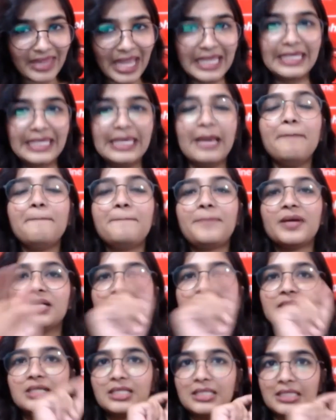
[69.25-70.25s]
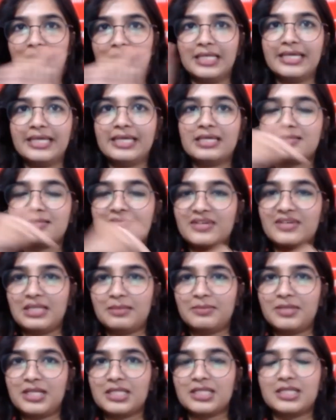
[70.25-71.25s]
Yep, the link is
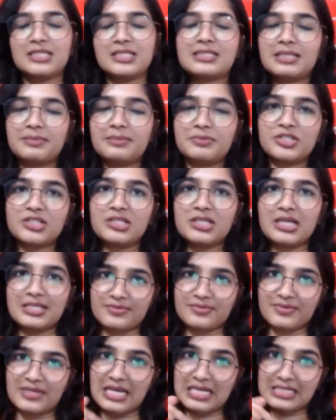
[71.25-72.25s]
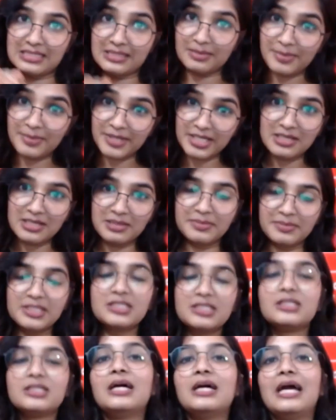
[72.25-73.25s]
available in the description as well as in the pinned
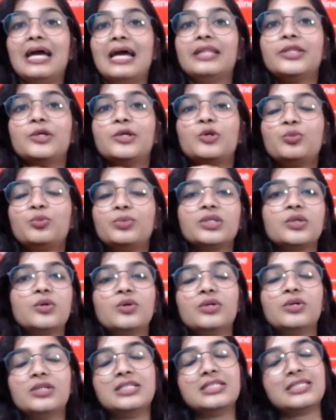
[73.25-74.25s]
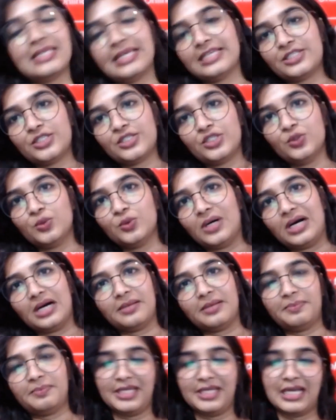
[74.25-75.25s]
comment, and the coupon code is
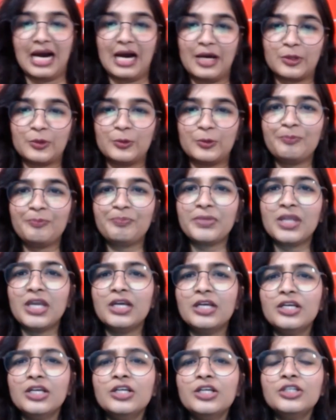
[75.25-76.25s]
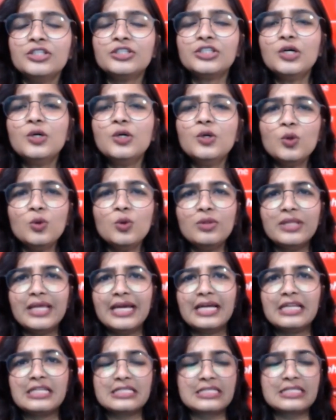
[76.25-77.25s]
SURPRO. So
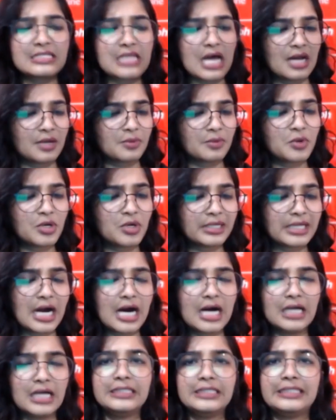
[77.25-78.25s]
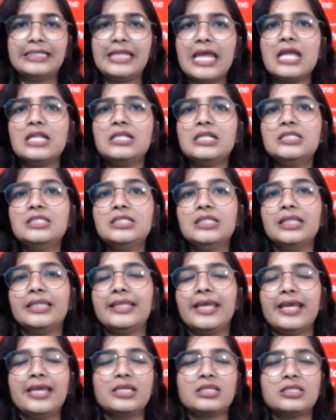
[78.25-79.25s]
let us start. What are the 10
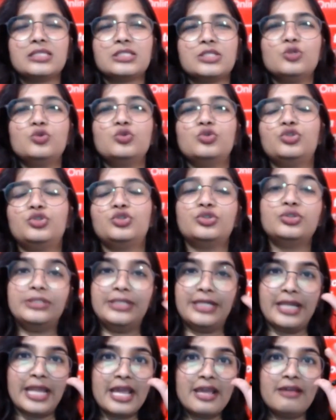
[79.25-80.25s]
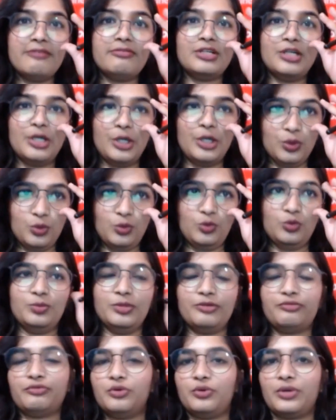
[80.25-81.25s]
things you should never do
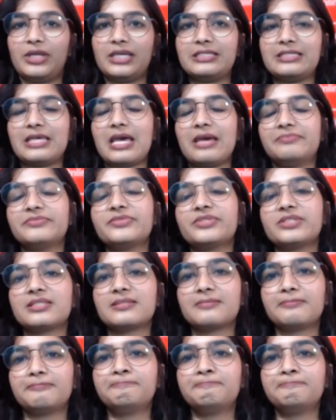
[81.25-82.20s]
before exams?